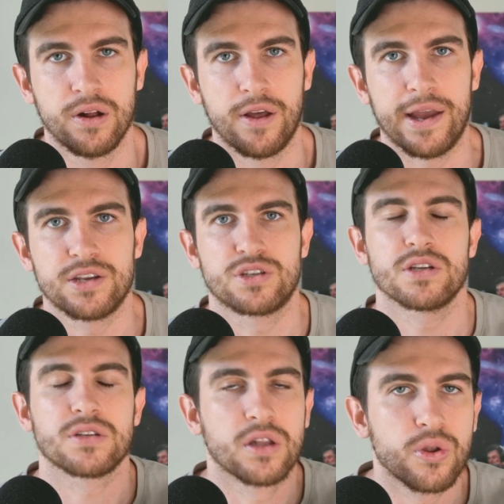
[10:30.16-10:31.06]
It's
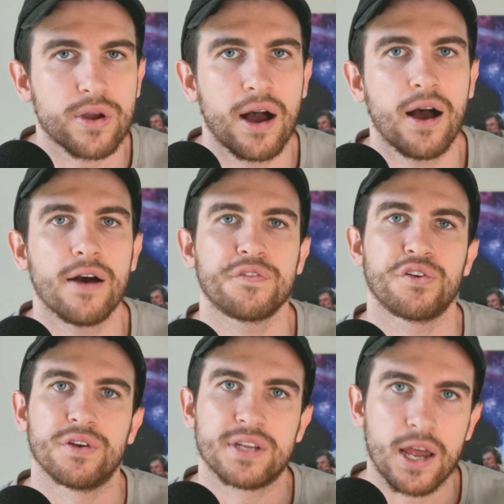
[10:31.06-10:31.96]
just look after
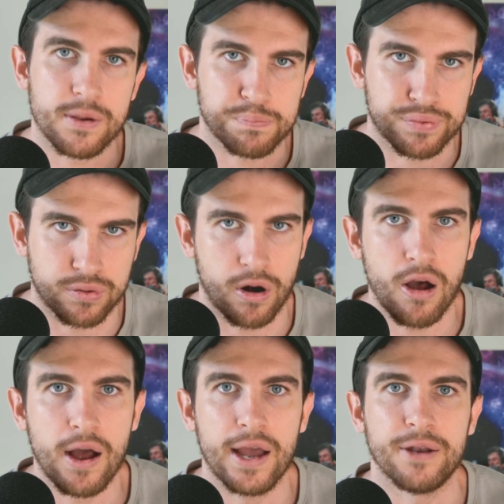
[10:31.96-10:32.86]
and take
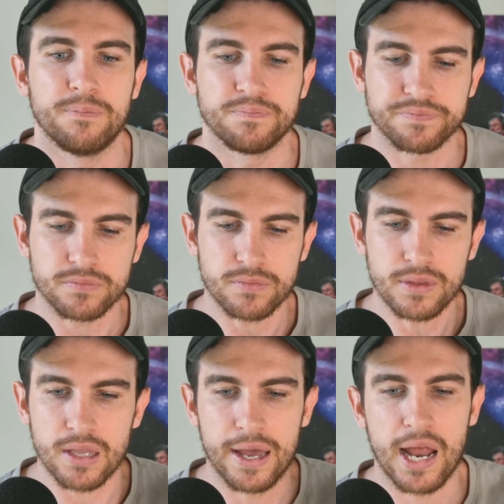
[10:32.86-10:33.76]
pride
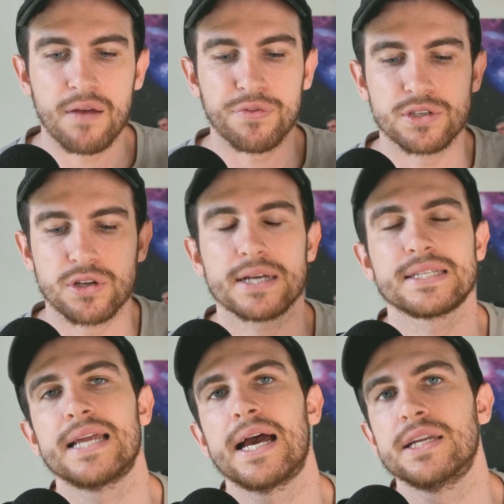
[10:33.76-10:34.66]
and have those high
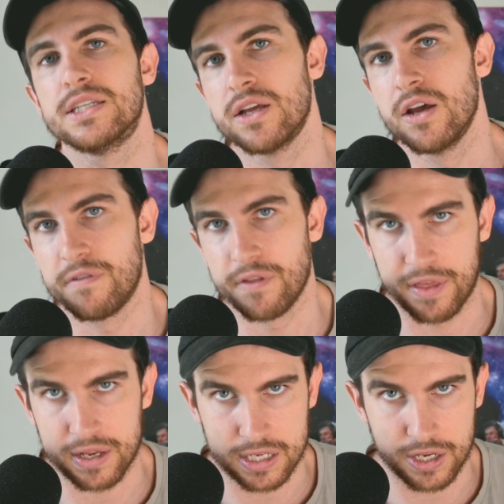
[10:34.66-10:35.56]
standards for the
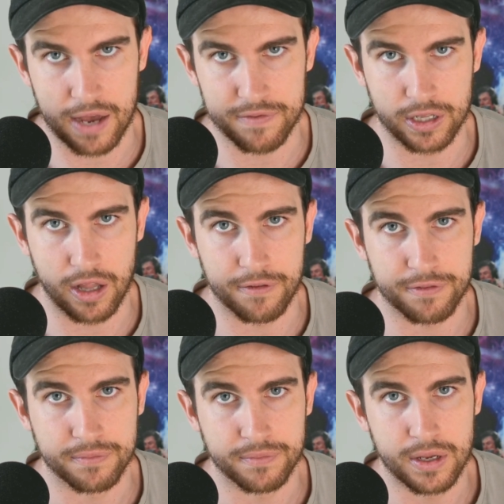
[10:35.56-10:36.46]
things that you have in life.
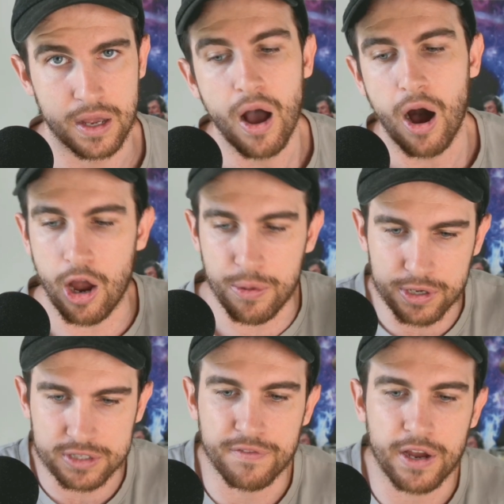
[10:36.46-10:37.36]
I hope you got
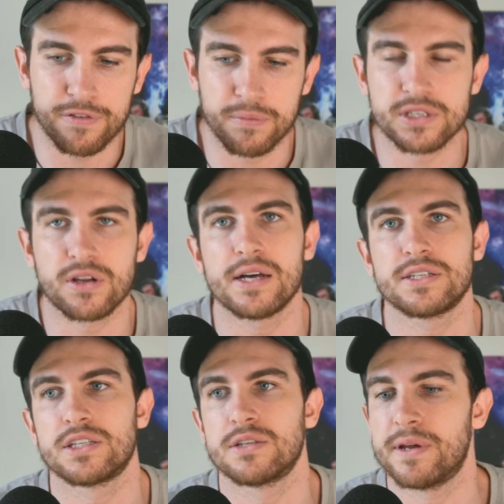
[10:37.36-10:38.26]
some value from this, guys. This
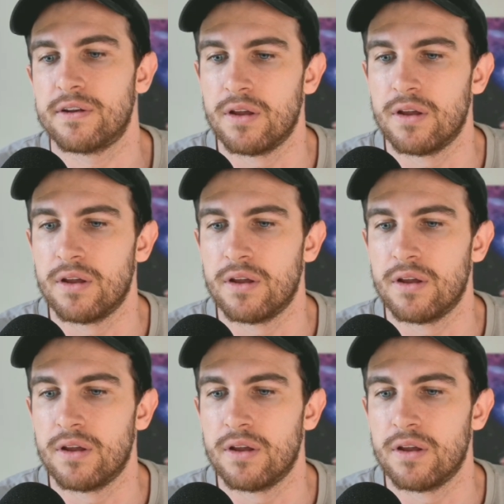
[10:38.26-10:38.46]
has been